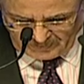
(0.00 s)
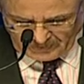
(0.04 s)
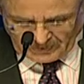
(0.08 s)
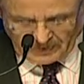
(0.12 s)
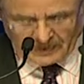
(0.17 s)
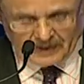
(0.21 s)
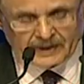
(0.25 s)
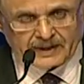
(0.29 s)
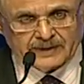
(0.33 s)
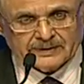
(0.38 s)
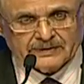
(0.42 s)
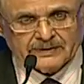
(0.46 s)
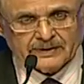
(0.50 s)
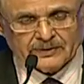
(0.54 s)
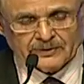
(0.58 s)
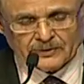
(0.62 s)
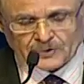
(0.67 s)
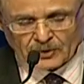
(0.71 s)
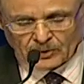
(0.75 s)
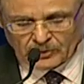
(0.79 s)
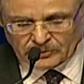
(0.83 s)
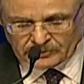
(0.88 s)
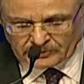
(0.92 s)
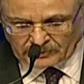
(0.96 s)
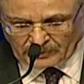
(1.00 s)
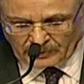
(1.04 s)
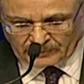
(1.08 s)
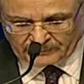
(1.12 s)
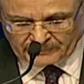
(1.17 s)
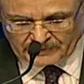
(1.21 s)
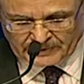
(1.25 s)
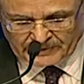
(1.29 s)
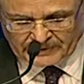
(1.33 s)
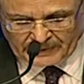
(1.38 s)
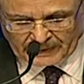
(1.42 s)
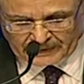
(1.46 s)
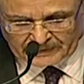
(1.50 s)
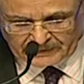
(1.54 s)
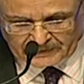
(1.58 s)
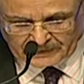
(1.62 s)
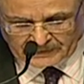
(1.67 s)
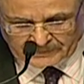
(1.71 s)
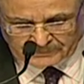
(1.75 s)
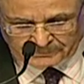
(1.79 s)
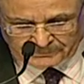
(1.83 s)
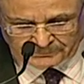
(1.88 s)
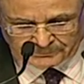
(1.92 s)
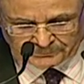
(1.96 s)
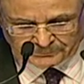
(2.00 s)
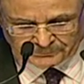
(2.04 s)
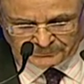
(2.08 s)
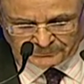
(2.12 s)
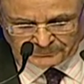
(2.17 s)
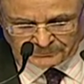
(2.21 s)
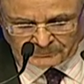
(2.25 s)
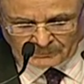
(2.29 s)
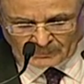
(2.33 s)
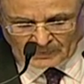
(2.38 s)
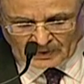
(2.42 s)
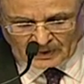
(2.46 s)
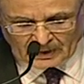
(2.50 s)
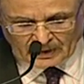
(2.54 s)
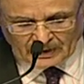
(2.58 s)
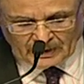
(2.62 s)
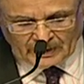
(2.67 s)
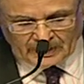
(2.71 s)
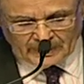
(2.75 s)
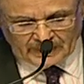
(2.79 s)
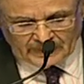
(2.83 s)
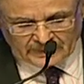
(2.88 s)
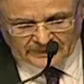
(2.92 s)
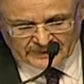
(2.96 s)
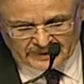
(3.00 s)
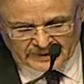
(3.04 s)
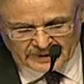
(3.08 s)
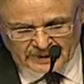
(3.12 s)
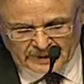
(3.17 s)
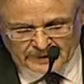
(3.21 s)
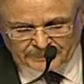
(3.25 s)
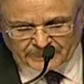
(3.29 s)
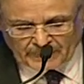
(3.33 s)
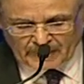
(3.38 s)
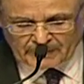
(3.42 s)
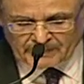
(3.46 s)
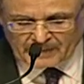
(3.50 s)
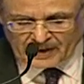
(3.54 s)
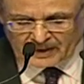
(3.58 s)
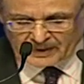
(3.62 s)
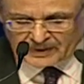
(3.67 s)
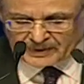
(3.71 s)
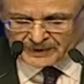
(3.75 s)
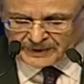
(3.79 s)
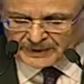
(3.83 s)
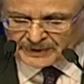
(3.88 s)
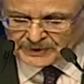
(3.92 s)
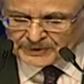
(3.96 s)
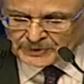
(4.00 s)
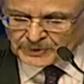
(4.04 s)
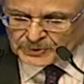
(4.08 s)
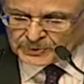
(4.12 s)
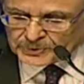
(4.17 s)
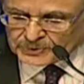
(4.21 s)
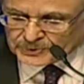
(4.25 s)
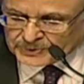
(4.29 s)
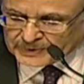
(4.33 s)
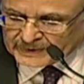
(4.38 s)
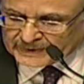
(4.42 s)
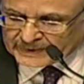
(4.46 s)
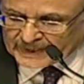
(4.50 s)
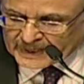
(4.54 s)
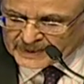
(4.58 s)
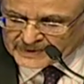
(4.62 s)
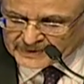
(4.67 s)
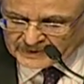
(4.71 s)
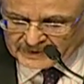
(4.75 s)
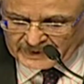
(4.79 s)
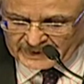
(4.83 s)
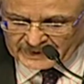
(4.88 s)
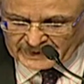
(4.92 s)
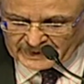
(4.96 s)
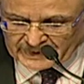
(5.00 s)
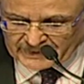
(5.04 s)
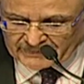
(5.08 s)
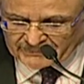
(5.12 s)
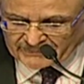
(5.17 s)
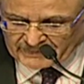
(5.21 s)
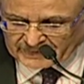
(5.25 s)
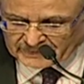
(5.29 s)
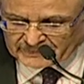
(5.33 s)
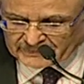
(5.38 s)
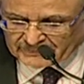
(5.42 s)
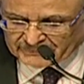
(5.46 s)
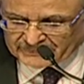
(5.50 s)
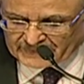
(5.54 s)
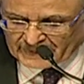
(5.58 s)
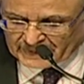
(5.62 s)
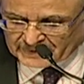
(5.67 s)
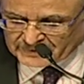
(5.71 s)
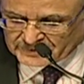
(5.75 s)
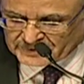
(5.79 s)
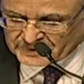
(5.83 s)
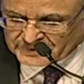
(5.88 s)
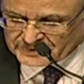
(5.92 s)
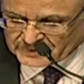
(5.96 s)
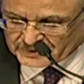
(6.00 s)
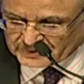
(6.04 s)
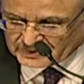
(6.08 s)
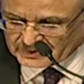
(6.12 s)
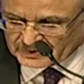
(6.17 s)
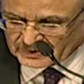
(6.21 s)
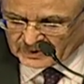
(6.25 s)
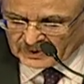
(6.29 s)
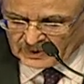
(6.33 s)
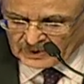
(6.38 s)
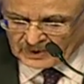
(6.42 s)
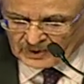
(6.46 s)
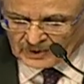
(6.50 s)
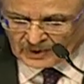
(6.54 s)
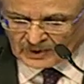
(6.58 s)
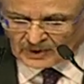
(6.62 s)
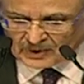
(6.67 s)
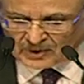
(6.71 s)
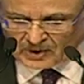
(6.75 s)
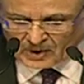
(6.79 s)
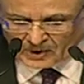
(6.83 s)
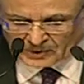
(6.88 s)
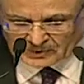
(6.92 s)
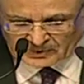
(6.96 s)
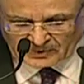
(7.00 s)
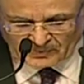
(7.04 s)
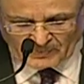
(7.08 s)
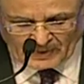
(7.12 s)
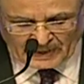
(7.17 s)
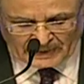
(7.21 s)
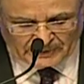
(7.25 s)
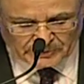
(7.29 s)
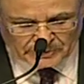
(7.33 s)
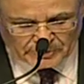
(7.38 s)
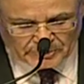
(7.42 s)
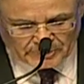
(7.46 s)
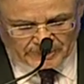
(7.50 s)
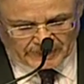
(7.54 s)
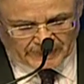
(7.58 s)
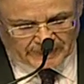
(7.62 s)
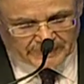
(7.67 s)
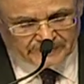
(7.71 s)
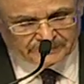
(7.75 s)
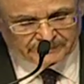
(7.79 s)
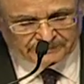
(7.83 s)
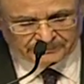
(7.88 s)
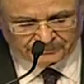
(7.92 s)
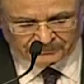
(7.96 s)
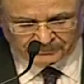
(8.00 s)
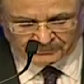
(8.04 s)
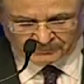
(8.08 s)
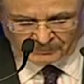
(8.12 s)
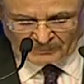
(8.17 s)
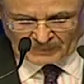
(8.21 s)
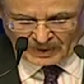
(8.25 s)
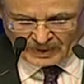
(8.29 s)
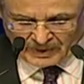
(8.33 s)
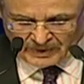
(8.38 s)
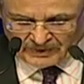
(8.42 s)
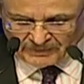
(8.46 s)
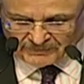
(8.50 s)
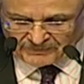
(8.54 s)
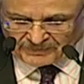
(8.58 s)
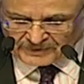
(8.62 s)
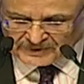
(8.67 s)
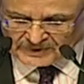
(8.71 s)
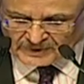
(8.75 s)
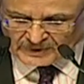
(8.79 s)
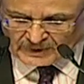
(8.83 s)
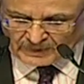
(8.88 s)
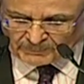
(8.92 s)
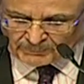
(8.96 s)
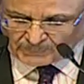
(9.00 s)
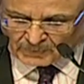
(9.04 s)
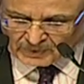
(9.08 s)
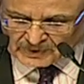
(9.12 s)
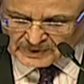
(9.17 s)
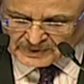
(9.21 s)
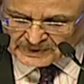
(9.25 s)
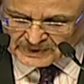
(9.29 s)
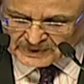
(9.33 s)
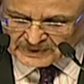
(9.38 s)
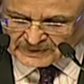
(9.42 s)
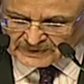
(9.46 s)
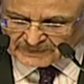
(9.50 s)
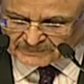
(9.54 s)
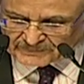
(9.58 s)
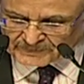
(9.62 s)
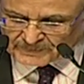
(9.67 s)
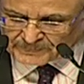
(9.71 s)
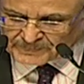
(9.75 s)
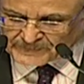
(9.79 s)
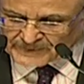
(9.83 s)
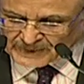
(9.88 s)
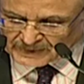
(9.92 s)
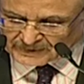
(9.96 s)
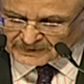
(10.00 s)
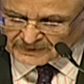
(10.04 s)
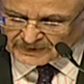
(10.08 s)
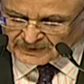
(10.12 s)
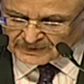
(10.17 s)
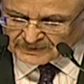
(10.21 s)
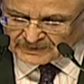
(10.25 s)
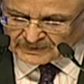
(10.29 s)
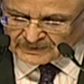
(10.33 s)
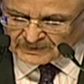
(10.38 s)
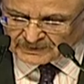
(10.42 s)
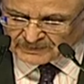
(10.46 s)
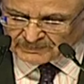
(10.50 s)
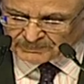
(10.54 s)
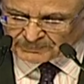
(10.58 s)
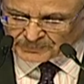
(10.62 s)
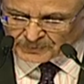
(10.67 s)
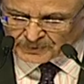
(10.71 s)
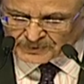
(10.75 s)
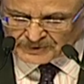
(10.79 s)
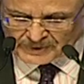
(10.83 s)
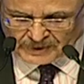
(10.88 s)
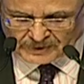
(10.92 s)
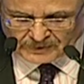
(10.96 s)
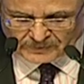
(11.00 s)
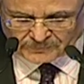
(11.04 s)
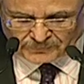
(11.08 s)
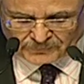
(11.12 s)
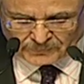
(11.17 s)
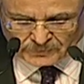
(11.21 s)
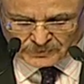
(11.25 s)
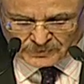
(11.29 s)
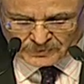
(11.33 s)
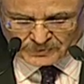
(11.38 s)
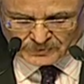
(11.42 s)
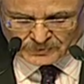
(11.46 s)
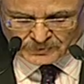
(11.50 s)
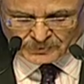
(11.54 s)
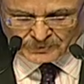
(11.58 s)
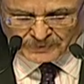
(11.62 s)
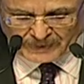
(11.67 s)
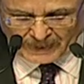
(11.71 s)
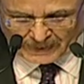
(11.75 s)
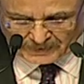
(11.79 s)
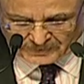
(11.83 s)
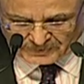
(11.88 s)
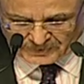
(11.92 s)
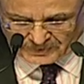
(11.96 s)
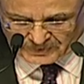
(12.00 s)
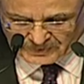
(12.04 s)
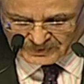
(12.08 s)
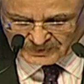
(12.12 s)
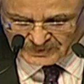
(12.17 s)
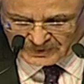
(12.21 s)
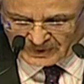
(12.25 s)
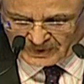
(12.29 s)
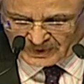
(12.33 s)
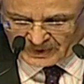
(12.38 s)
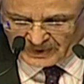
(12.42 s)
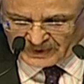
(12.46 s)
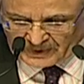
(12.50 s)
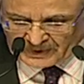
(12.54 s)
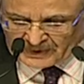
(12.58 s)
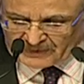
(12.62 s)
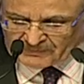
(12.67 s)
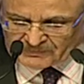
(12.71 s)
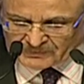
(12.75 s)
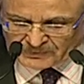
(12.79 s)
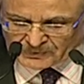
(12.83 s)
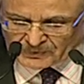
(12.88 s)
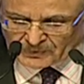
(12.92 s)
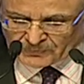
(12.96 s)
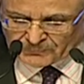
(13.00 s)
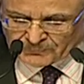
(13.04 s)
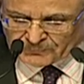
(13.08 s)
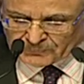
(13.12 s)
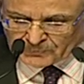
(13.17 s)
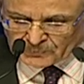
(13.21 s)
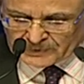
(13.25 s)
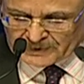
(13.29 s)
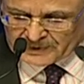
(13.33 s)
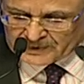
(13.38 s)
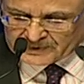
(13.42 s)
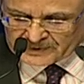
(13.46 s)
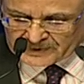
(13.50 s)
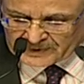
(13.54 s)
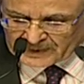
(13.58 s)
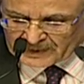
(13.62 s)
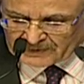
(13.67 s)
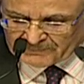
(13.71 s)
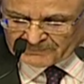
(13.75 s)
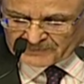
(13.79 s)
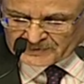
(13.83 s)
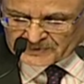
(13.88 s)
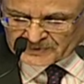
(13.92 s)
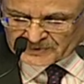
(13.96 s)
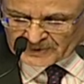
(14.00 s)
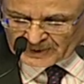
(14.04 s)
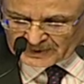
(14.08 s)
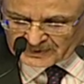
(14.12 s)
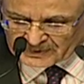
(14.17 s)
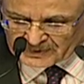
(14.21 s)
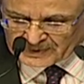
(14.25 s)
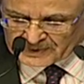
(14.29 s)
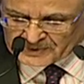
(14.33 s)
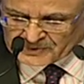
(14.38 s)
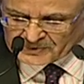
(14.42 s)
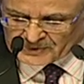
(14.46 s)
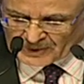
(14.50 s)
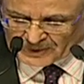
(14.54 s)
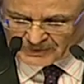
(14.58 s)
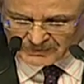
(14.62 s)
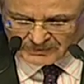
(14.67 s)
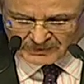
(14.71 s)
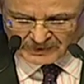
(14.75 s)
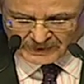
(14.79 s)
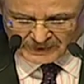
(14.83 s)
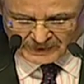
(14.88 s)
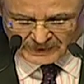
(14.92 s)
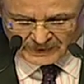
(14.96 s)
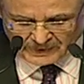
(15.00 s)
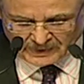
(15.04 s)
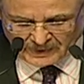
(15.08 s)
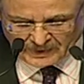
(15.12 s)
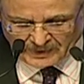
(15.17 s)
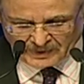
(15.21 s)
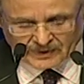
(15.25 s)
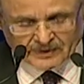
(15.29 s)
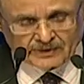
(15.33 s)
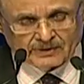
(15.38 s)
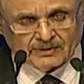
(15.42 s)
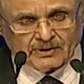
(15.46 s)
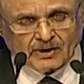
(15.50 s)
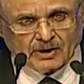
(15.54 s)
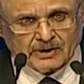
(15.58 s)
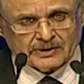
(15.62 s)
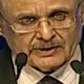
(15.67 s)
in the growth of this sector. This is primarily due to the cascading effect of taxation along the value chain. Fiscal policies have subjected processed foods to taxes, even though food itself gen is generally not a